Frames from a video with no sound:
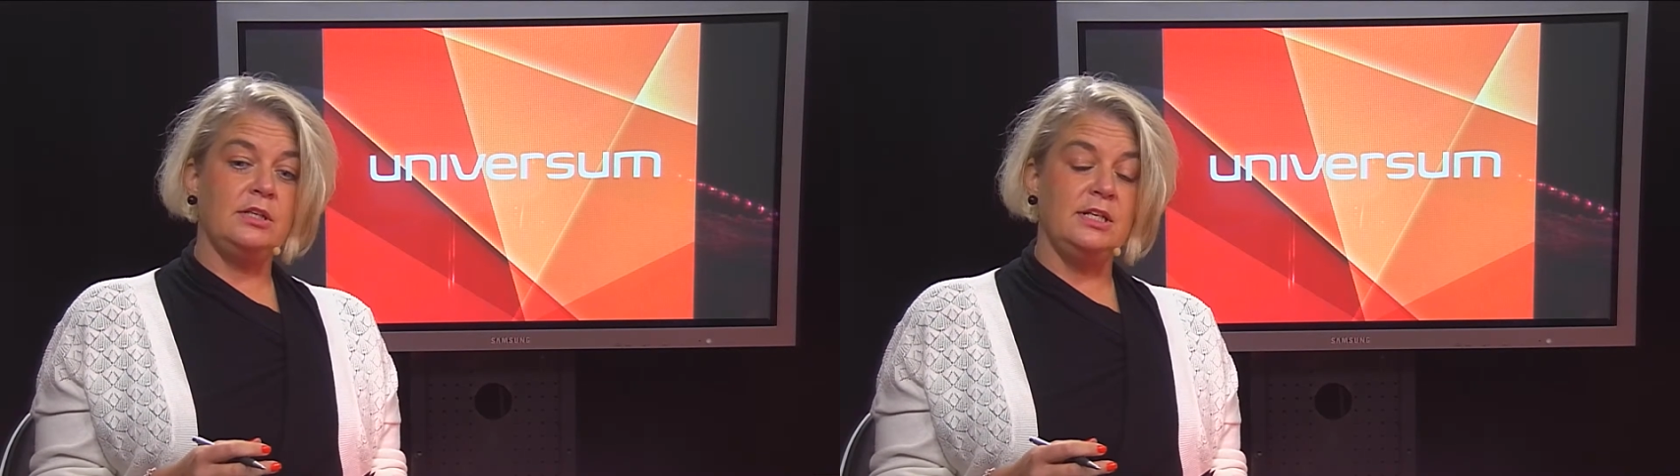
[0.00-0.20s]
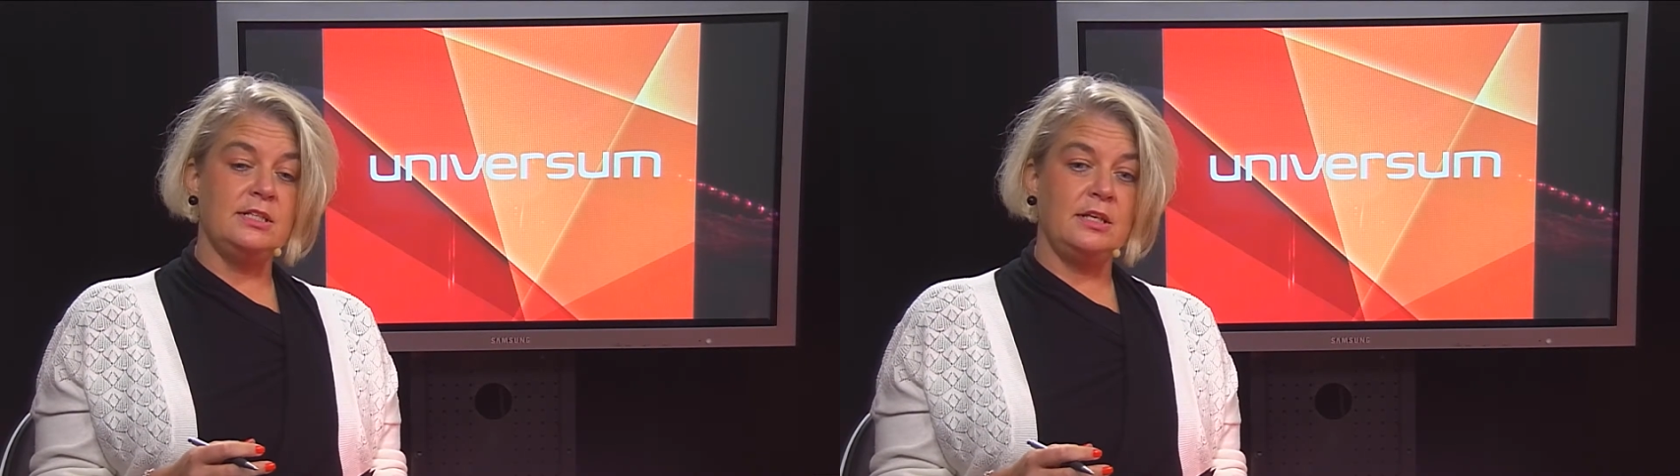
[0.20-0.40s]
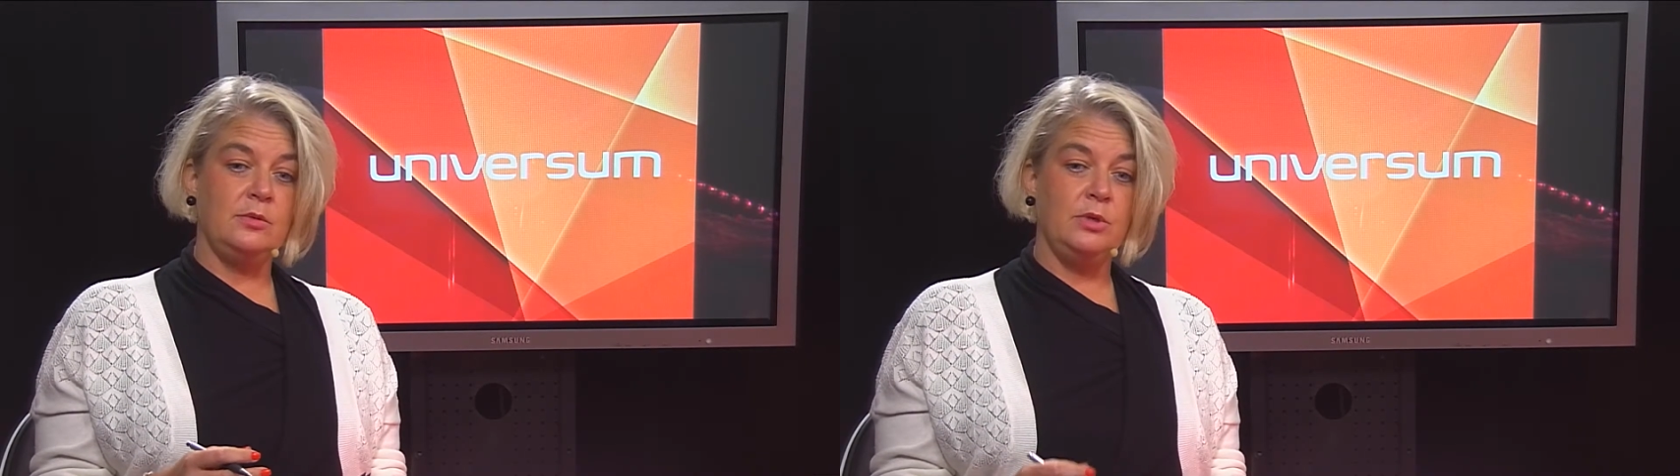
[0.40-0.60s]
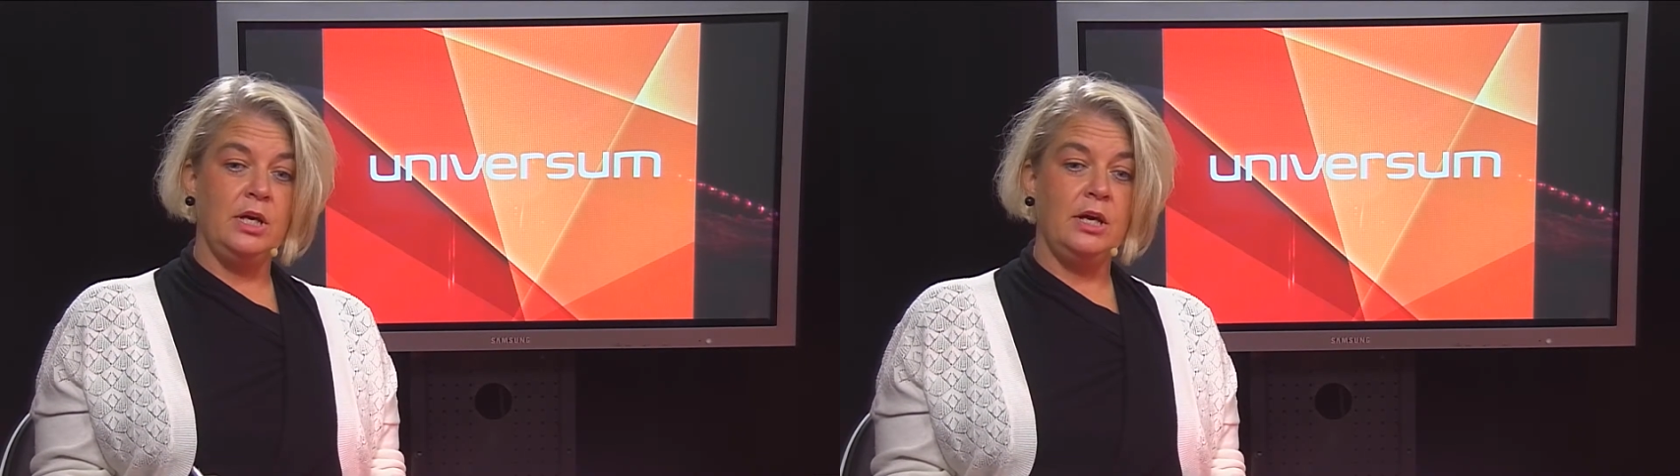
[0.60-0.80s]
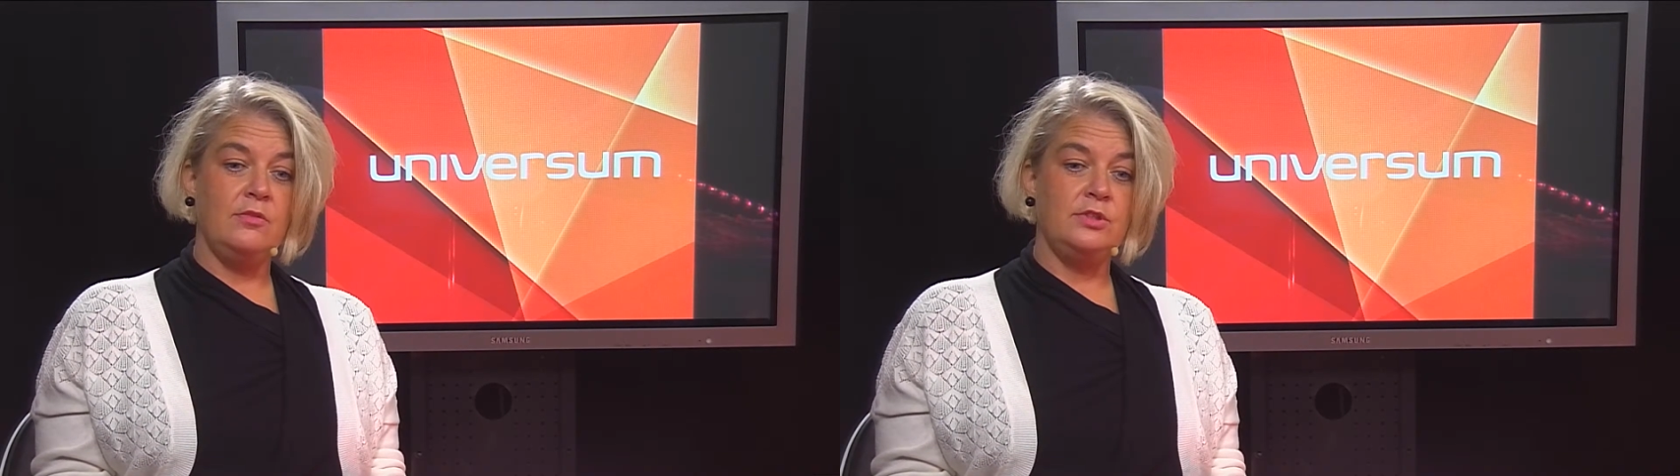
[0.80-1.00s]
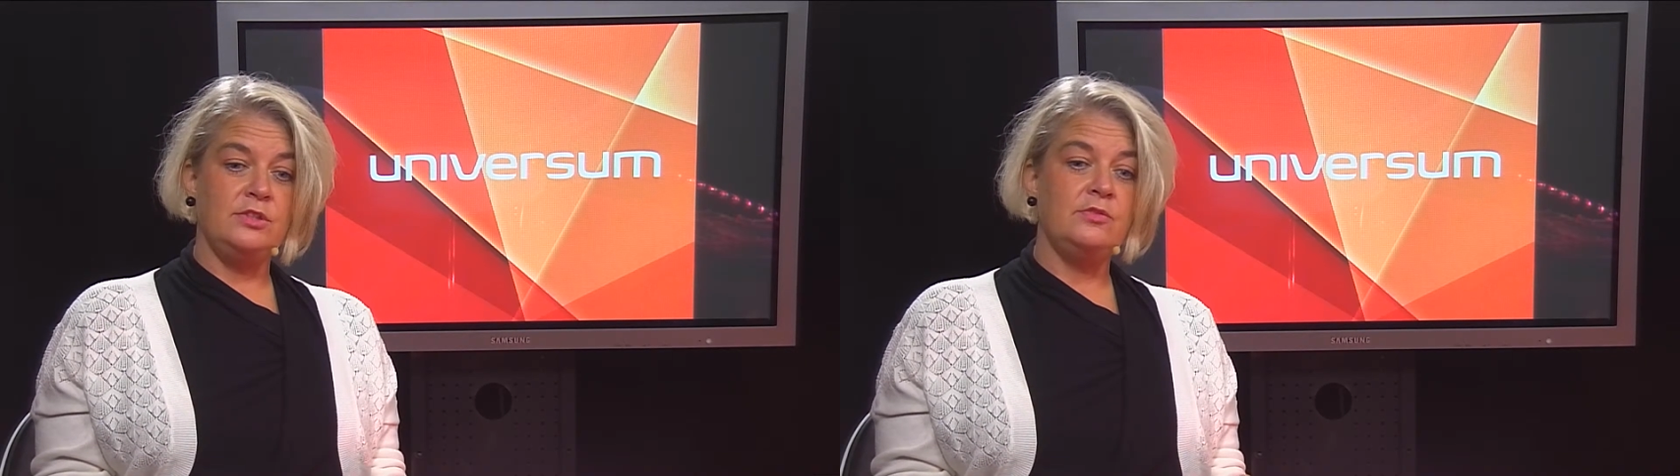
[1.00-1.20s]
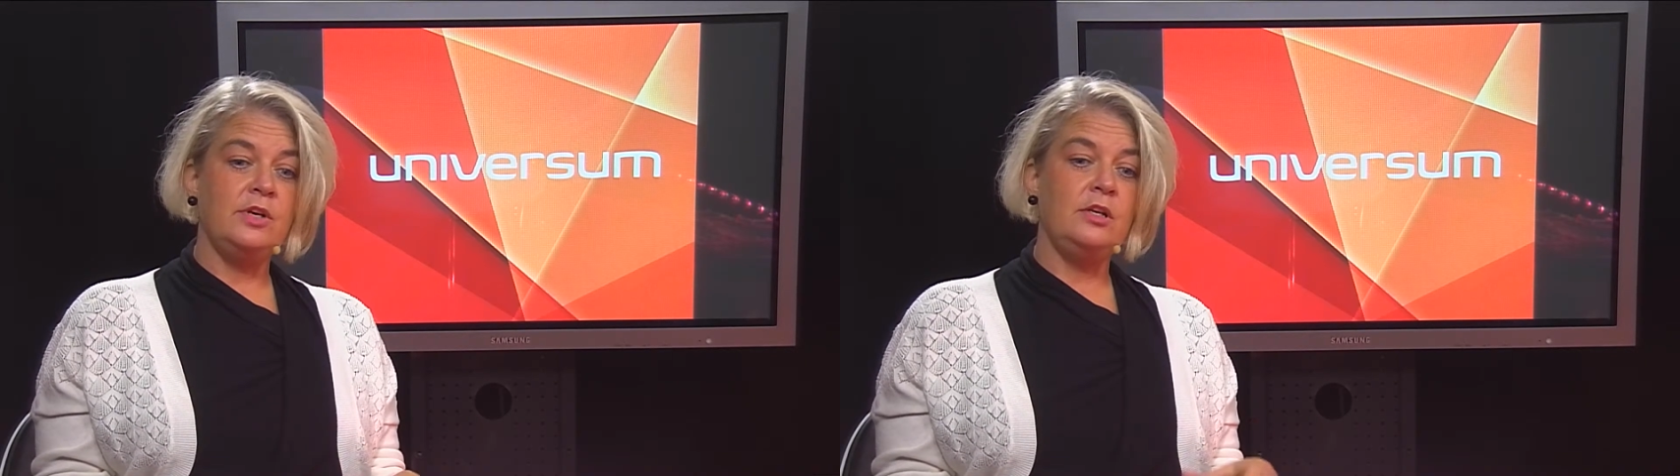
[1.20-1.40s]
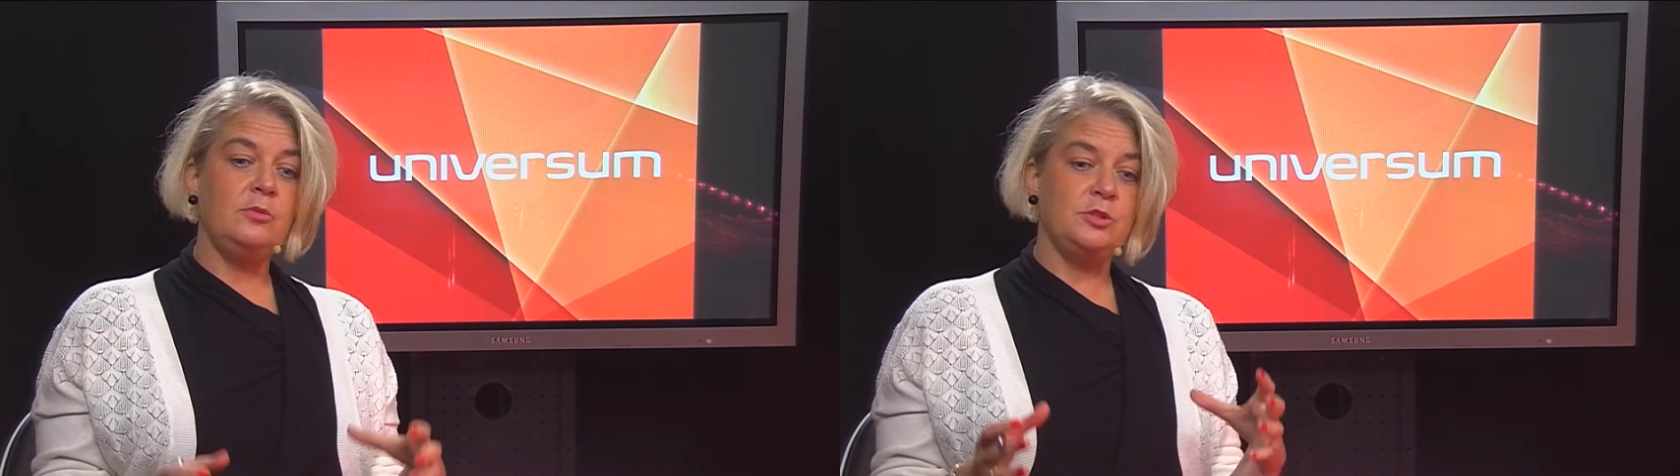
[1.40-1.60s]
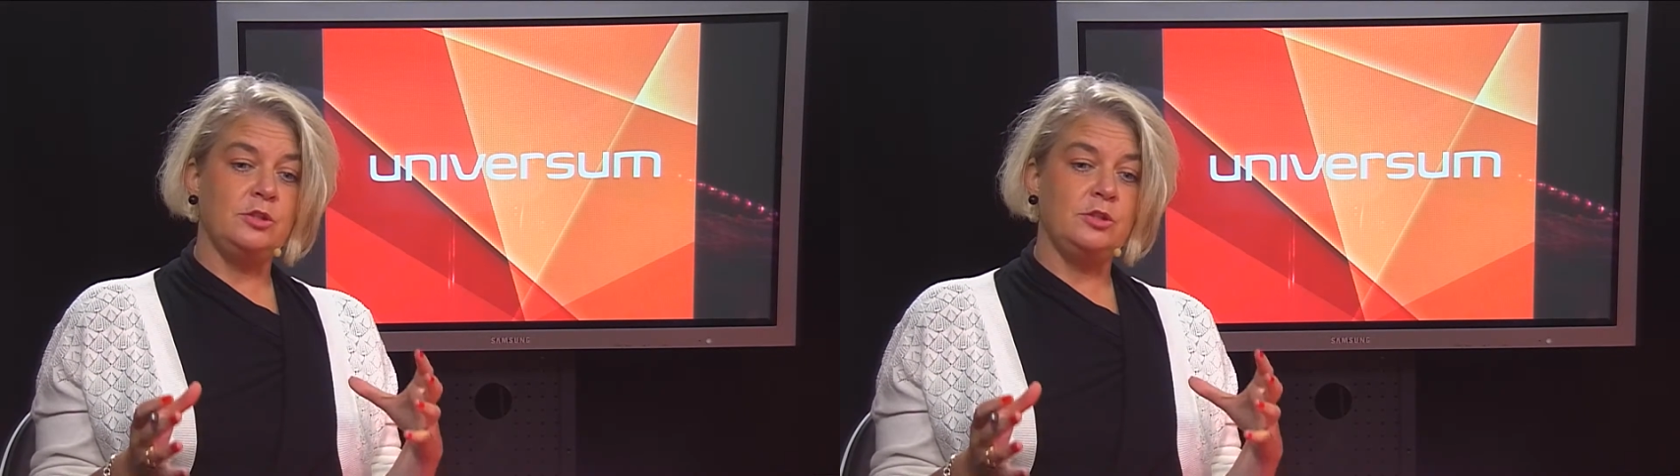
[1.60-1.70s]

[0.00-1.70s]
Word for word: is that we have developed